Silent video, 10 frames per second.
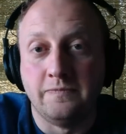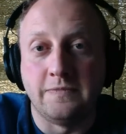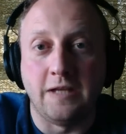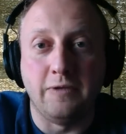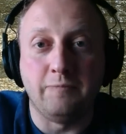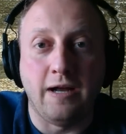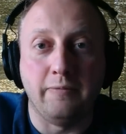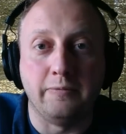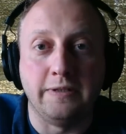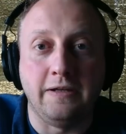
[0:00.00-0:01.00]
then we
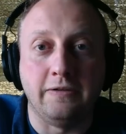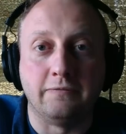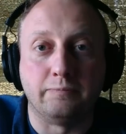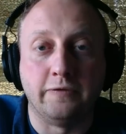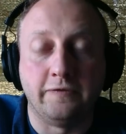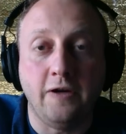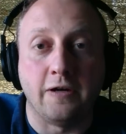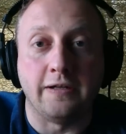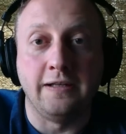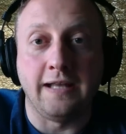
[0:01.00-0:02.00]
probably prefer
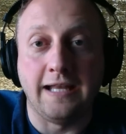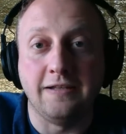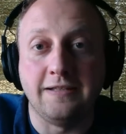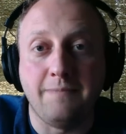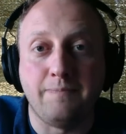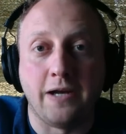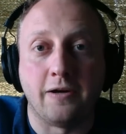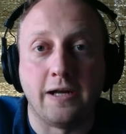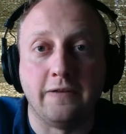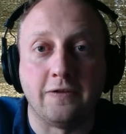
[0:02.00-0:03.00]
it and could get
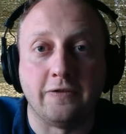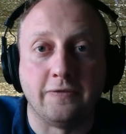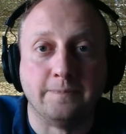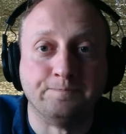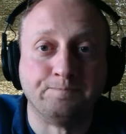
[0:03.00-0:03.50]
better answers.